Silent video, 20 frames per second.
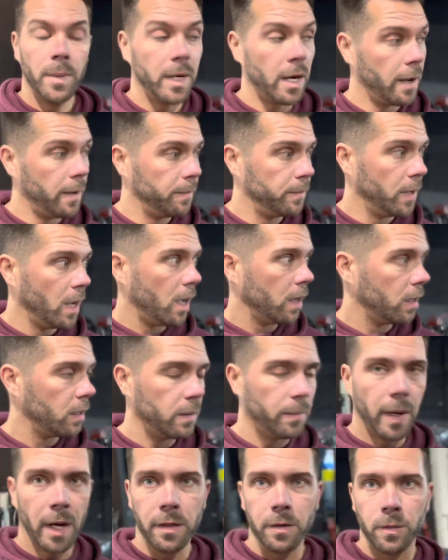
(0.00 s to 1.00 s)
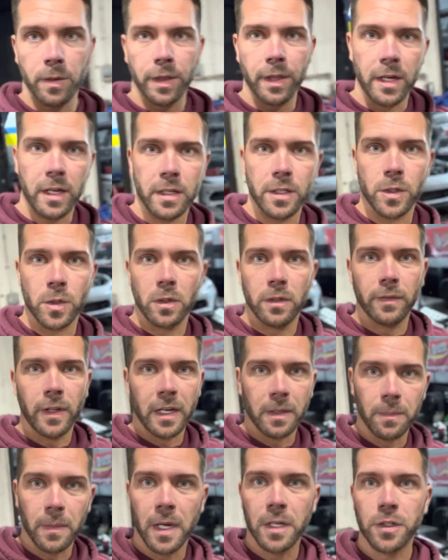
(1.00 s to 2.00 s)
I'm not gonna bother with any sort of
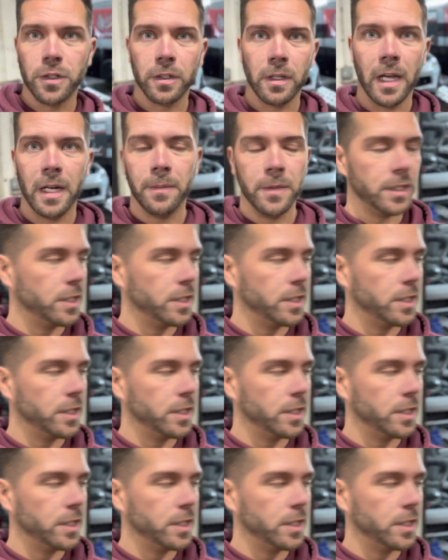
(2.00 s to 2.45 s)
like major alignment